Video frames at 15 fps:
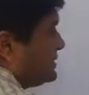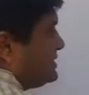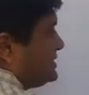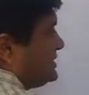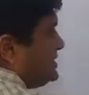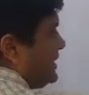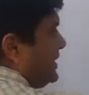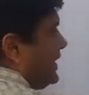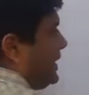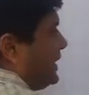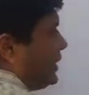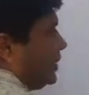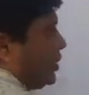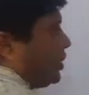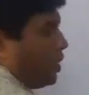
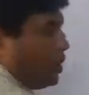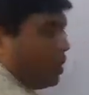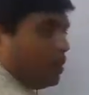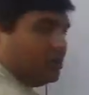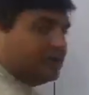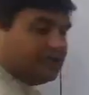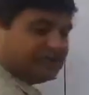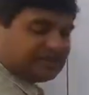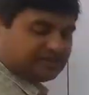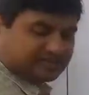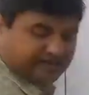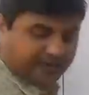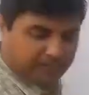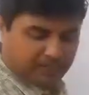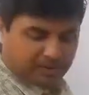sitting on the
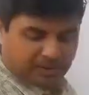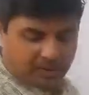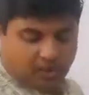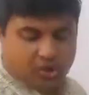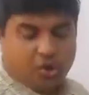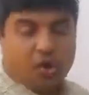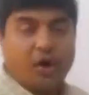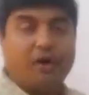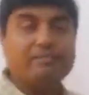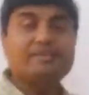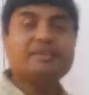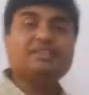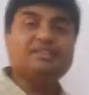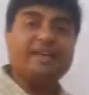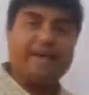stigma of
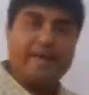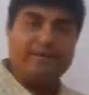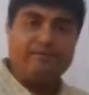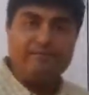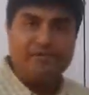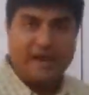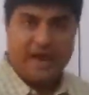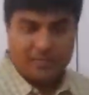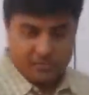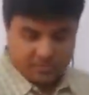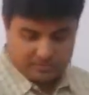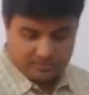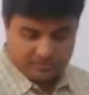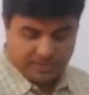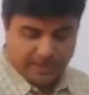the same flower.
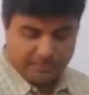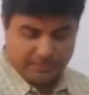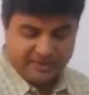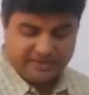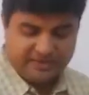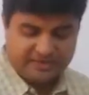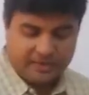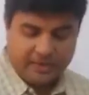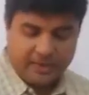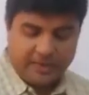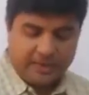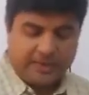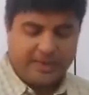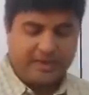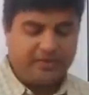That means
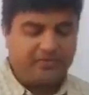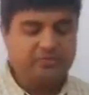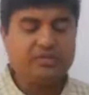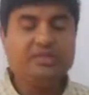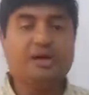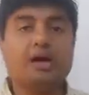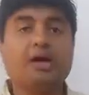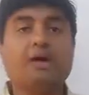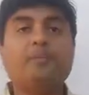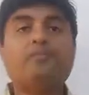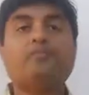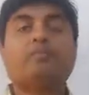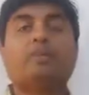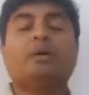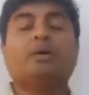if the
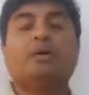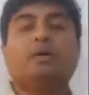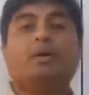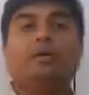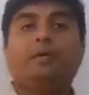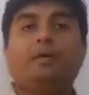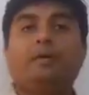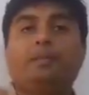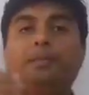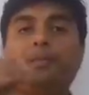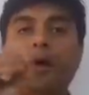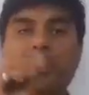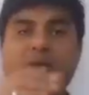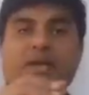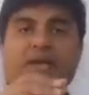
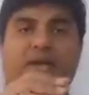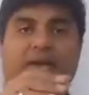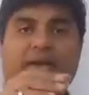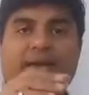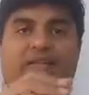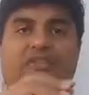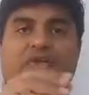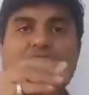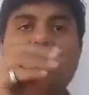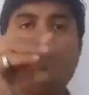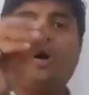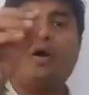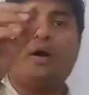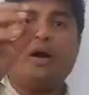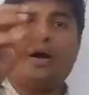pollen grains
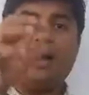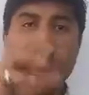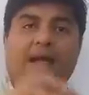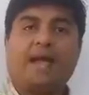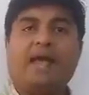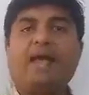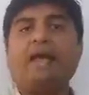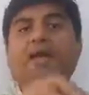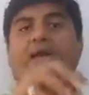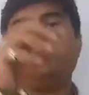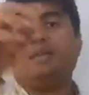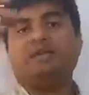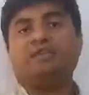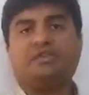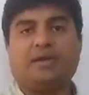and
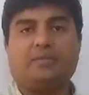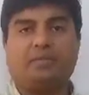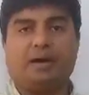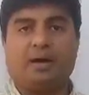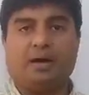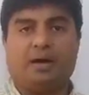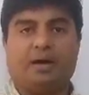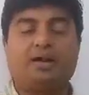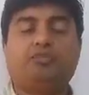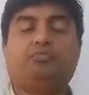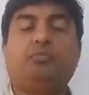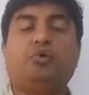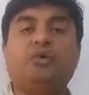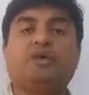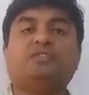the stigma is
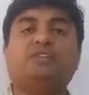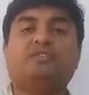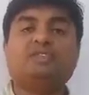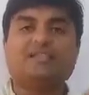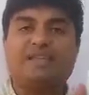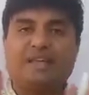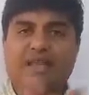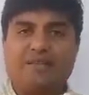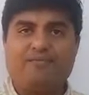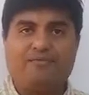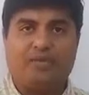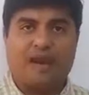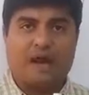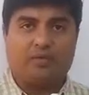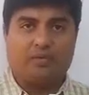both of the same
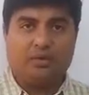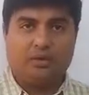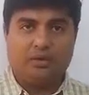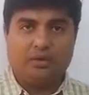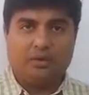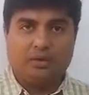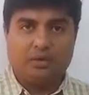flower